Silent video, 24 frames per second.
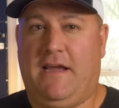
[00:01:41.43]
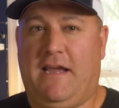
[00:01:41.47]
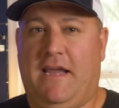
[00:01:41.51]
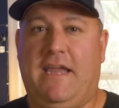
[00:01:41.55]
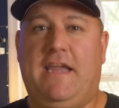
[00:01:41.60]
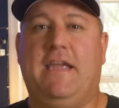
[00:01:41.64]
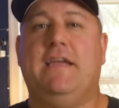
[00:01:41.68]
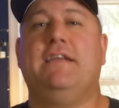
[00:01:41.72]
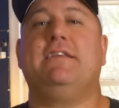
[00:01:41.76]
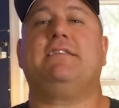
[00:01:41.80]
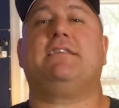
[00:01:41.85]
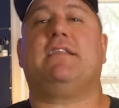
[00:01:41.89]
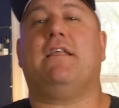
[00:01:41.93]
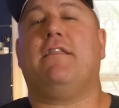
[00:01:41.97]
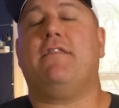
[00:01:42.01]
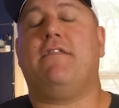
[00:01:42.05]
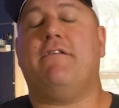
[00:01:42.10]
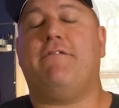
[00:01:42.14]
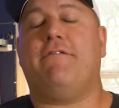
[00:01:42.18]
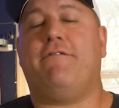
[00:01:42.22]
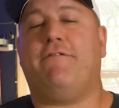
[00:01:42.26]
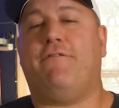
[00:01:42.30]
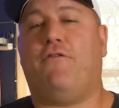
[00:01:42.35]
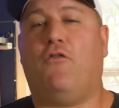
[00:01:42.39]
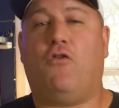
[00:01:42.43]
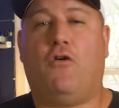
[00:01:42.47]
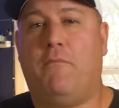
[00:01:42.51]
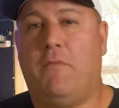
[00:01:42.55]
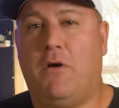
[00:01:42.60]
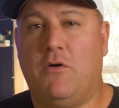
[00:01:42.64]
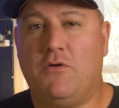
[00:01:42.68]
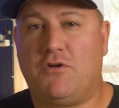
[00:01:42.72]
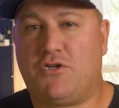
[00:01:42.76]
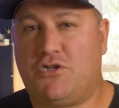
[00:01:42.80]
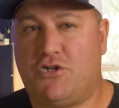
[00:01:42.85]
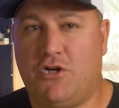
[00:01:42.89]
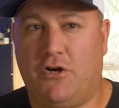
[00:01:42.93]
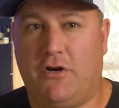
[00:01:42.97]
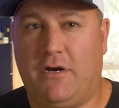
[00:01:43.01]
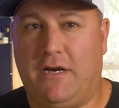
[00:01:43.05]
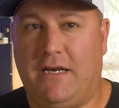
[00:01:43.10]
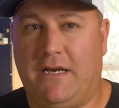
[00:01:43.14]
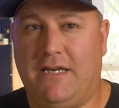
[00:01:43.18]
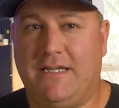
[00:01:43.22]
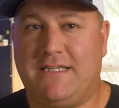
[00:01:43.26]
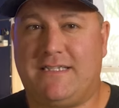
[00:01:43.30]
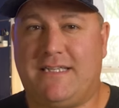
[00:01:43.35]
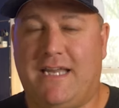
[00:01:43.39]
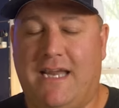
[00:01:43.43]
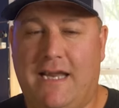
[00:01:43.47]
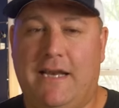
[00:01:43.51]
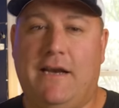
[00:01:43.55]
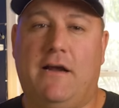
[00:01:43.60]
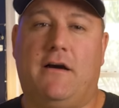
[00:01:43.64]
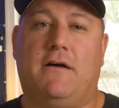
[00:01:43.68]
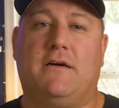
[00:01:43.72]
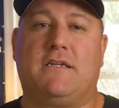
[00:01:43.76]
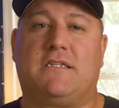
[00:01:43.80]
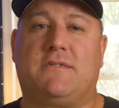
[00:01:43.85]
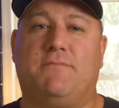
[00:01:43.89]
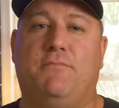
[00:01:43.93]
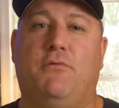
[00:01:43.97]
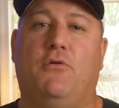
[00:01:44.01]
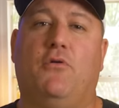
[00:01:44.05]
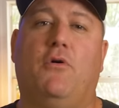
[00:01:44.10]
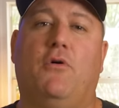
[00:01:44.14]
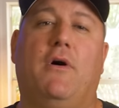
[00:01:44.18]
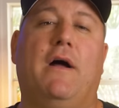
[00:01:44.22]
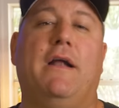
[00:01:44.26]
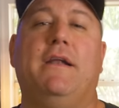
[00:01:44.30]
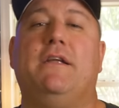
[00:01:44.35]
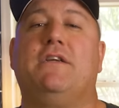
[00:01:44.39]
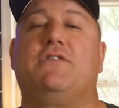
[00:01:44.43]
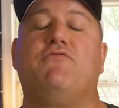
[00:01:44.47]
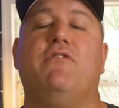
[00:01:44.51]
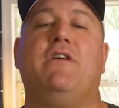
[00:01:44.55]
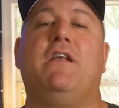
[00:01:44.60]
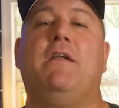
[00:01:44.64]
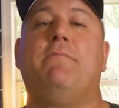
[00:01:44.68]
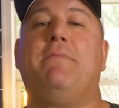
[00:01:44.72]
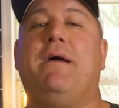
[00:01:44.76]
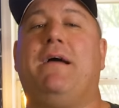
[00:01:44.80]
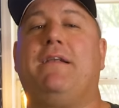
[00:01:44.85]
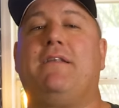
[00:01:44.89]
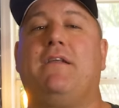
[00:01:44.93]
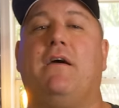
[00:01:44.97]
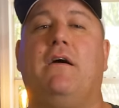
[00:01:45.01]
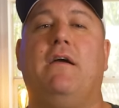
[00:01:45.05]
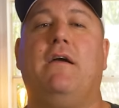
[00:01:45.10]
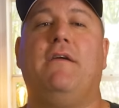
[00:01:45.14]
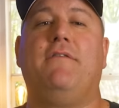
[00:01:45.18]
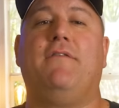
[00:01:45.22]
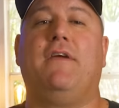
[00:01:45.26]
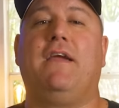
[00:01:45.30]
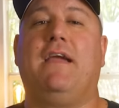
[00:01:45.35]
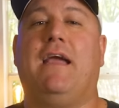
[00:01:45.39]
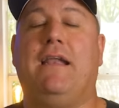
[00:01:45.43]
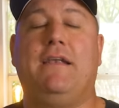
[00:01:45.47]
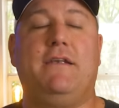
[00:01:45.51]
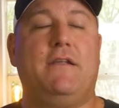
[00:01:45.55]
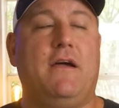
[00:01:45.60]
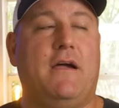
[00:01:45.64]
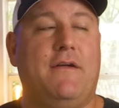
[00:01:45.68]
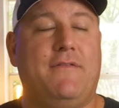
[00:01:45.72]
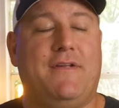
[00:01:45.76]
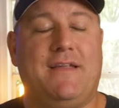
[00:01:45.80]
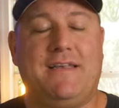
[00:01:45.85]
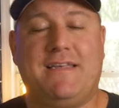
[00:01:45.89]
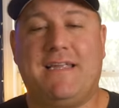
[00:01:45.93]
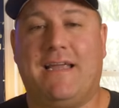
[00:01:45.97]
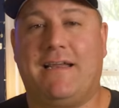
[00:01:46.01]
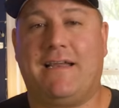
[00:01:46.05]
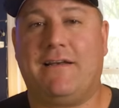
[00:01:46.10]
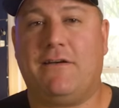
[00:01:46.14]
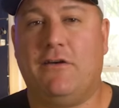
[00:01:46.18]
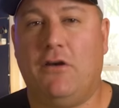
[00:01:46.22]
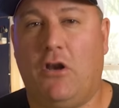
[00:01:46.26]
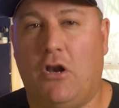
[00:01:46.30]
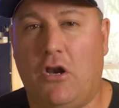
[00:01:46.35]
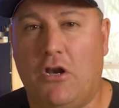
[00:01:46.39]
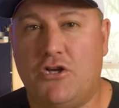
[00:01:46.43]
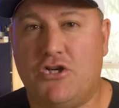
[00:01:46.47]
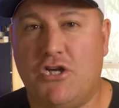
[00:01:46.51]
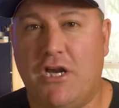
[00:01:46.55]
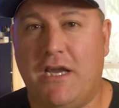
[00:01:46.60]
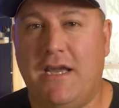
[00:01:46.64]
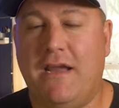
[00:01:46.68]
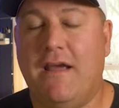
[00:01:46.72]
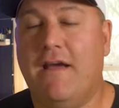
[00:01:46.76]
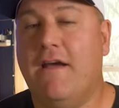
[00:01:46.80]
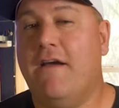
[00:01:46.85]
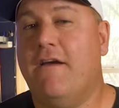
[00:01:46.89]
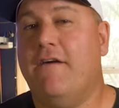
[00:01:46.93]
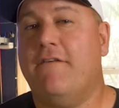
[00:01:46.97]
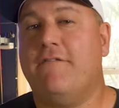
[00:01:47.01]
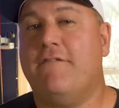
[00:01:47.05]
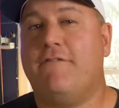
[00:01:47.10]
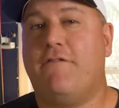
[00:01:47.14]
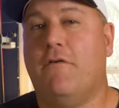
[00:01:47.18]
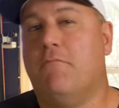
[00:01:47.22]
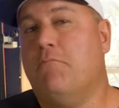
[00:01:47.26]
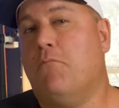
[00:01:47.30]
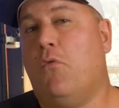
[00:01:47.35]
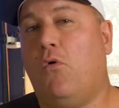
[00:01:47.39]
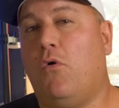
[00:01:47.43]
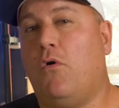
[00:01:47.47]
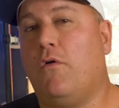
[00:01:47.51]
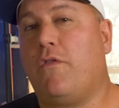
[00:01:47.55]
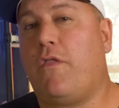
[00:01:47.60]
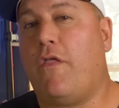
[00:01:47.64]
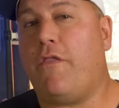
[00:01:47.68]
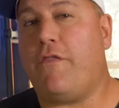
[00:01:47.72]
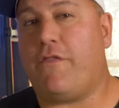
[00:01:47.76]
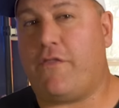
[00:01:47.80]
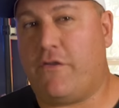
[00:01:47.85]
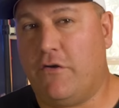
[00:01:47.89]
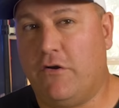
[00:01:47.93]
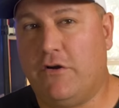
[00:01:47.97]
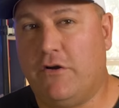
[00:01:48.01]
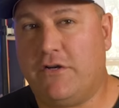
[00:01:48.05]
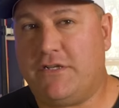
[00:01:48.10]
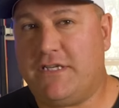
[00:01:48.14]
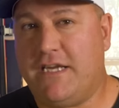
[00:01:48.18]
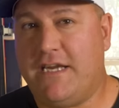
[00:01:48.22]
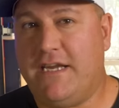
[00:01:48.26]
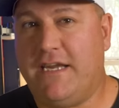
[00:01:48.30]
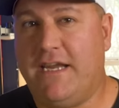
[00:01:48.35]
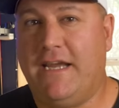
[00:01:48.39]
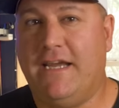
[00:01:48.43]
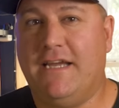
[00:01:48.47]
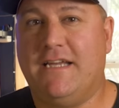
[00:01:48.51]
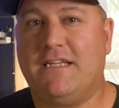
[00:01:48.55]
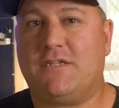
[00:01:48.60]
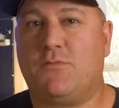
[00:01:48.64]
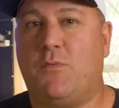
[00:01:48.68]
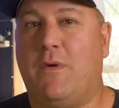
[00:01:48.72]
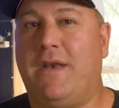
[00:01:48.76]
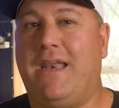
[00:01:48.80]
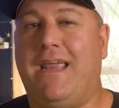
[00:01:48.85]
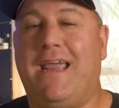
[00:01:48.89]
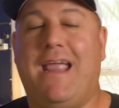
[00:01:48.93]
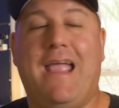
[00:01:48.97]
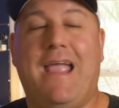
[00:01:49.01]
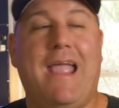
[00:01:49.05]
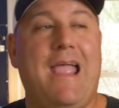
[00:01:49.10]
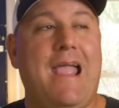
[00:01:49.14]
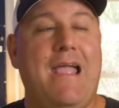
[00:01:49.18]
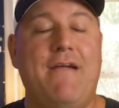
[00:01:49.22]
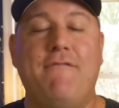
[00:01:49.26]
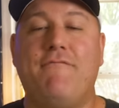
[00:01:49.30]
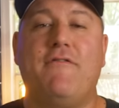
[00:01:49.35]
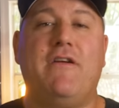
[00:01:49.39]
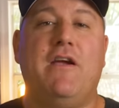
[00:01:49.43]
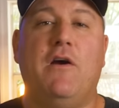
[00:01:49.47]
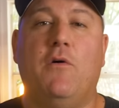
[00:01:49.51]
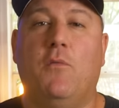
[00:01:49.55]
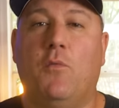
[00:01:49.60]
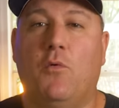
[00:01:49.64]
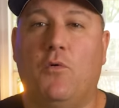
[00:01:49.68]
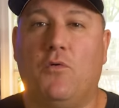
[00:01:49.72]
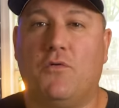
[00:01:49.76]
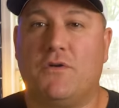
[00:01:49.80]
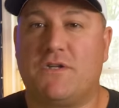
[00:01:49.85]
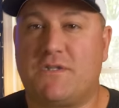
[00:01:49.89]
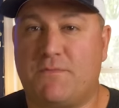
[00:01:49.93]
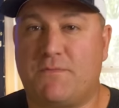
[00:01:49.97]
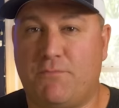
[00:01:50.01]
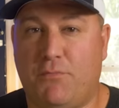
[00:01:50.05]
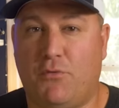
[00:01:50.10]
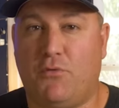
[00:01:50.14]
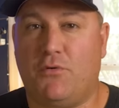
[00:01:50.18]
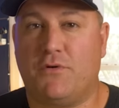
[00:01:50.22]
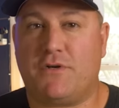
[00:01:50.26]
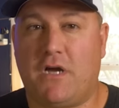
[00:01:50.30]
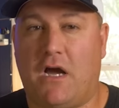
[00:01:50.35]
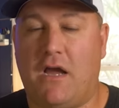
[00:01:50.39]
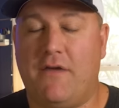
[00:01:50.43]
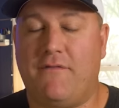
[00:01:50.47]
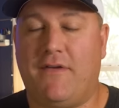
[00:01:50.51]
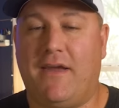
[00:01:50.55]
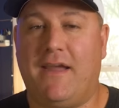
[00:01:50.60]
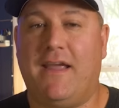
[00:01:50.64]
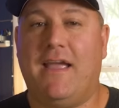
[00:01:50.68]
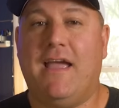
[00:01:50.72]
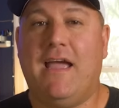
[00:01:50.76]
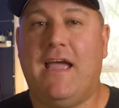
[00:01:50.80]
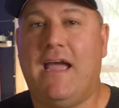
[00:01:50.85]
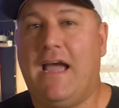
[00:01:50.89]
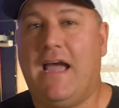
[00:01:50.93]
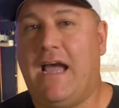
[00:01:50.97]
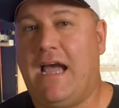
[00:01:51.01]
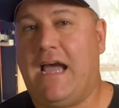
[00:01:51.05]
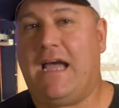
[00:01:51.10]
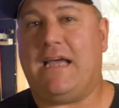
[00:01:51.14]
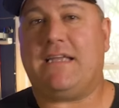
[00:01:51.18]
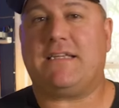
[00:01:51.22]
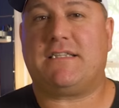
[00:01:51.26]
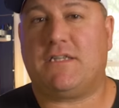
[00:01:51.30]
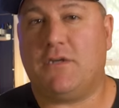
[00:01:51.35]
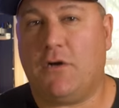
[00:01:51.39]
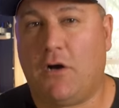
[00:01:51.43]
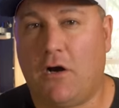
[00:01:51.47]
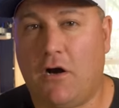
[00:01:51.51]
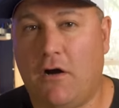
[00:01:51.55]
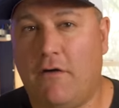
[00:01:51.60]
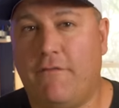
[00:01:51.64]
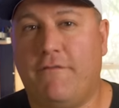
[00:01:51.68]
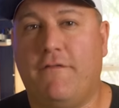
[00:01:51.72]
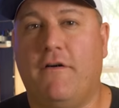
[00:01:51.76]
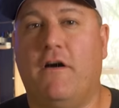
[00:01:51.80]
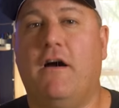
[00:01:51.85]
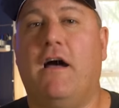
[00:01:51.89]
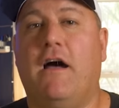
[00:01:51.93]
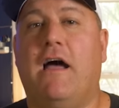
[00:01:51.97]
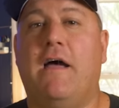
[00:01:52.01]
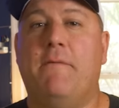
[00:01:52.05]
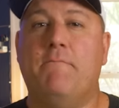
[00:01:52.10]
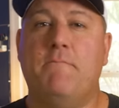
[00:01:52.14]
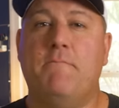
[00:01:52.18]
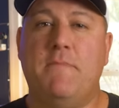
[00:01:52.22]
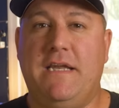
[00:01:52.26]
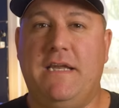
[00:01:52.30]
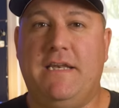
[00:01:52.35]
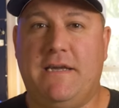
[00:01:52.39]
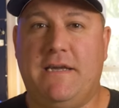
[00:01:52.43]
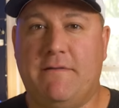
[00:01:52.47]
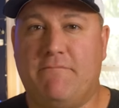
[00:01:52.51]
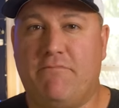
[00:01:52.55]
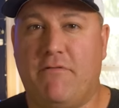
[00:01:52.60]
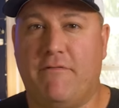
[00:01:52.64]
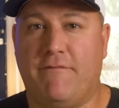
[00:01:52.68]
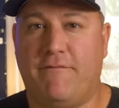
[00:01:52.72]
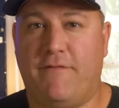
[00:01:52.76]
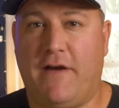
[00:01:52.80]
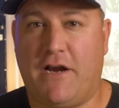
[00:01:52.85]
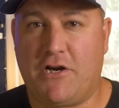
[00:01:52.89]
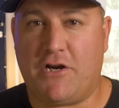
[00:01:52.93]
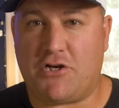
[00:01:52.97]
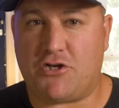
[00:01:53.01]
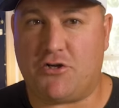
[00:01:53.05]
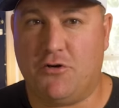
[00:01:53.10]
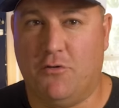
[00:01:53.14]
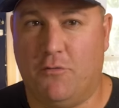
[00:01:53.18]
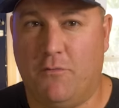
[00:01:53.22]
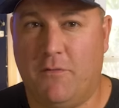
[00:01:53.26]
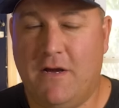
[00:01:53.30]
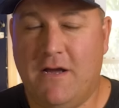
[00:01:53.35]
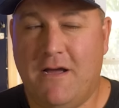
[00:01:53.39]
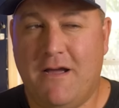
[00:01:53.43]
He is the foremost journalist in our sport and has written about diving and diving technology for more than 30 years, winning every award sport diving has to offer a media professional.